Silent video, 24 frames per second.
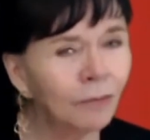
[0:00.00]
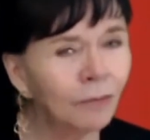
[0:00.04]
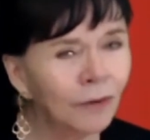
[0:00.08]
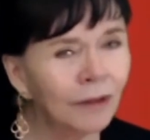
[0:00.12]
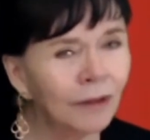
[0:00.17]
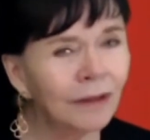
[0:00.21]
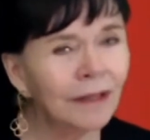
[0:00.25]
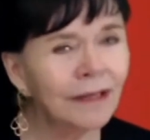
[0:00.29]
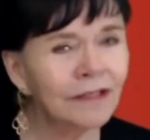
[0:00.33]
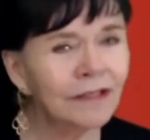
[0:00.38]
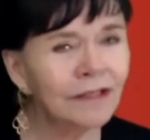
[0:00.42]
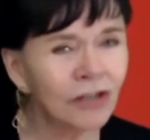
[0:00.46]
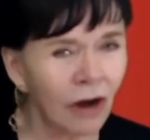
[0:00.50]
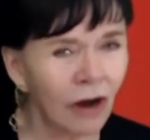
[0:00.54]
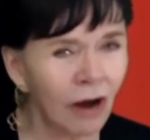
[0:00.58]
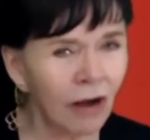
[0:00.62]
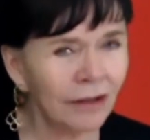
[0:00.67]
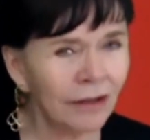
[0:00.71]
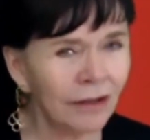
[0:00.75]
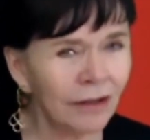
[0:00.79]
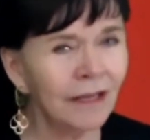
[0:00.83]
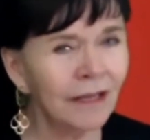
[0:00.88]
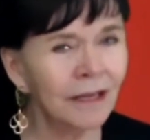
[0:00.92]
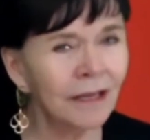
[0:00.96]
really
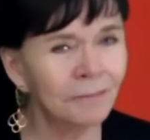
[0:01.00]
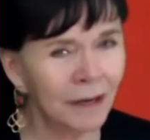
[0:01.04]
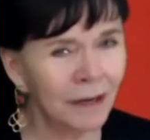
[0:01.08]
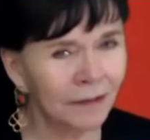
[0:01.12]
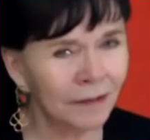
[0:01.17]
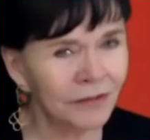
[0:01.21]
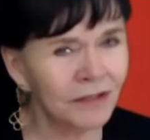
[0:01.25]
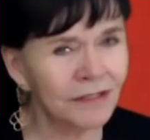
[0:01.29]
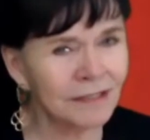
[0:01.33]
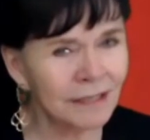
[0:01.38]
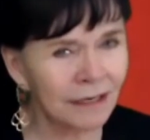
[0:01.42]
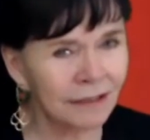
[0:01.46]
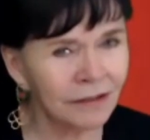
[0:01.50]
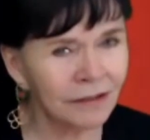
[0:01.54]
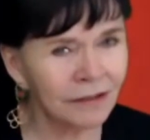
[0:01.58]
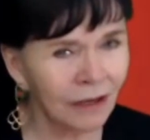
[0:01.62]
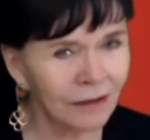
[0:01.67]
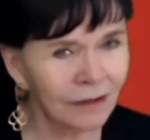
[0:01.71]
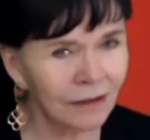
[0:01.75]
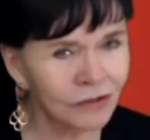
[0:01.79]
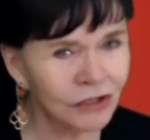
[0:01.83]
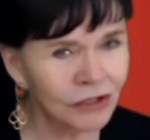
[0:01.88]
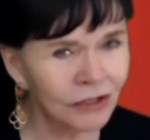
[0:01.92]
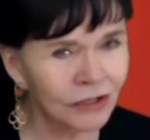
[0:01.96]
talking about the
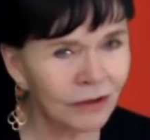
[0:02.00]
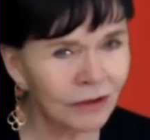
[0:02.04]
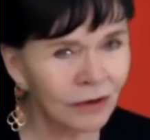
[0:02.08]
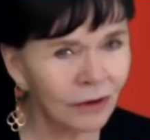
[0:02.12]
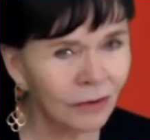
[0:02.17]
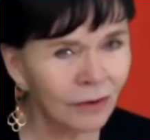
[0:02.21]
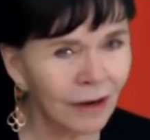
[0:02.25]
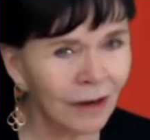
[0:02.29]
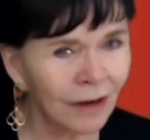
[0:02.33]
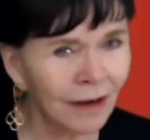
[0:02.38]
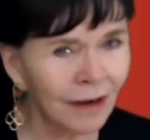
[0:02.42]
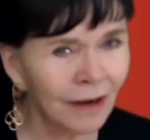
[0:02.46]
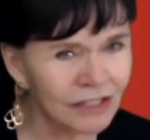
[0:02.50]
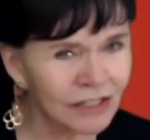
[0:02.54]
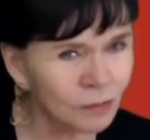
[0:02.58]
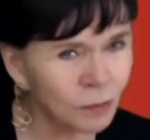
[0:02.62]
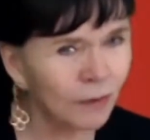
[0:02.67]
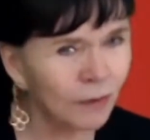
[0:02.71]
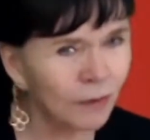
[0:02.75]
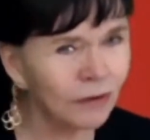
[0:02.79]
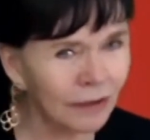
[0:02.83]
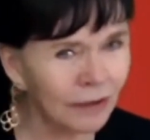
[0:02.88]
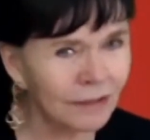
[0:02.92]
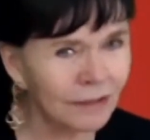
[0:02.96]
technology, though. I, I just
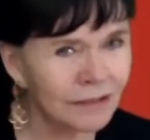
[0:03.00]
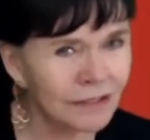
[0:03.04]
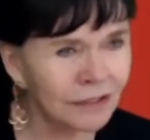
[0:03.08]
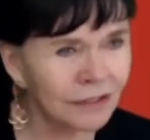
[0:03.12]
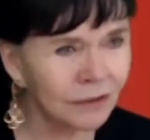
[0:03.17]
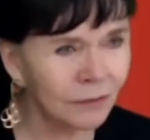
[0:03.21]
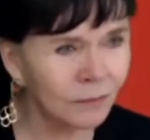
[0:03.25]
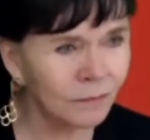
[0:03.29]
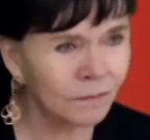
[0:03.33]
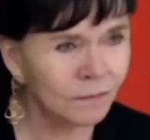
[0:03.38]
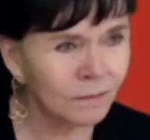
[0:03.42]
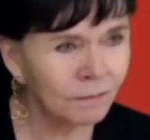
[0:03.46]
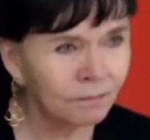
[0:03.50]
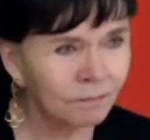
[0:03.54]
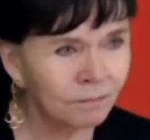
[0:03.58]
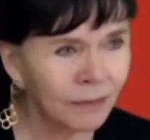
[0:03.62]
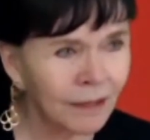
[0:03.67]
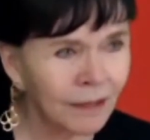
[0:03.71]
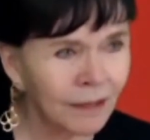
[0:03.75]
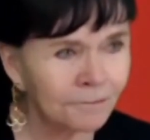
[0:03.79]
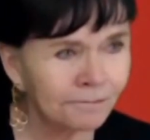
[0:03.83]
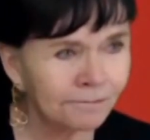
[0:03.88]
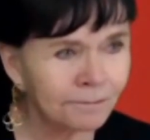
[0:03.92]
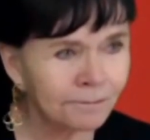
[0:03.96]
want well, you oh, guys. She is.
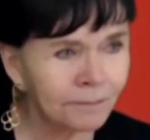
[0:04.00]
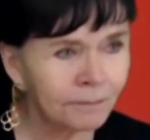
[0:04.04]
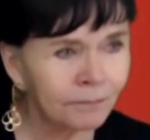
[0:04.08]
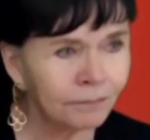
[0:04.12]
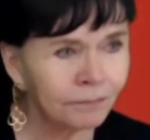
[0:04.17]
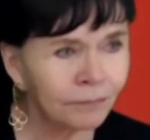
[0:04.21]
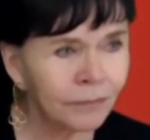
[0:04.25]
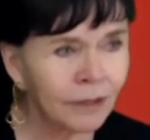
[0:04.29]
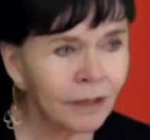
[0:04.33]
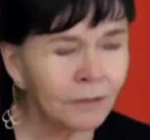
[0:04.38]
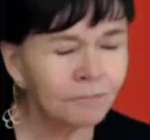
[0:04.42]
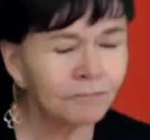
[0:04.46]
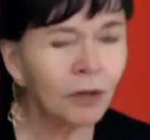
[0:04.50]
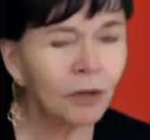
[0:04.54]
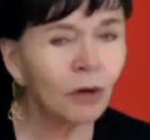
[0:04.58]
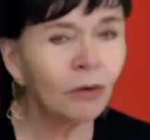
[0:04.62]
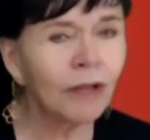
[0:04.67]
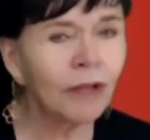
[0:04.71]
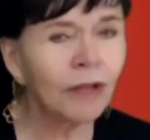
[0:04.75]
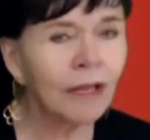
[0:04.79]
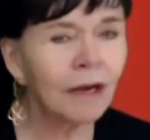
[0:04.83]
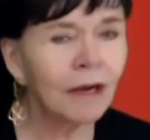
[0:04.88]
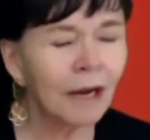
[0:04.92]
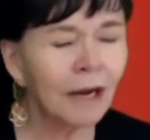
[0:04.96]
She's worried about.
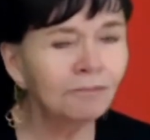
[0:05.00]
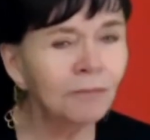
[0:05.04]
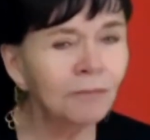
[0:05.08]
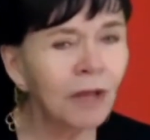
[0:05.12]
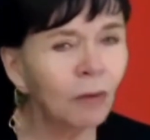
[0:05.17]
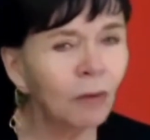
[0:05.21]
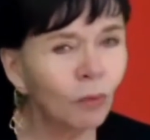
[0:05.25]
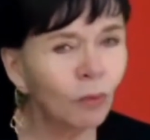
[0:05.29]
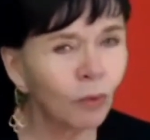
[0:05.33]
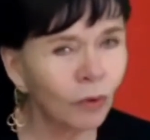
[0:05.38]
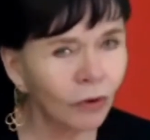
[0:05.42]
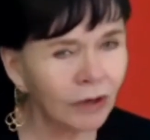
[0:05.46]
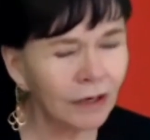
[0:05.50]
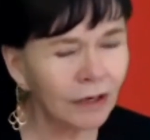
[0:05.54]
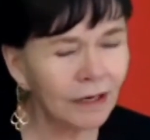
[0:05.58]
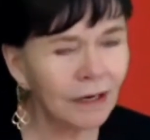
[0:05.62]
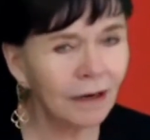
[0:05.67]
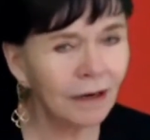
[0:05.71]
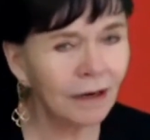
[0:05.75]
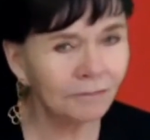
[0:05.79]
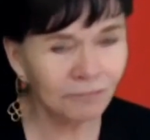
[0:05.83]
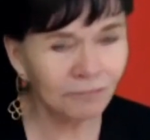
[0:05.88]
Technology. Okay, I'm not worried.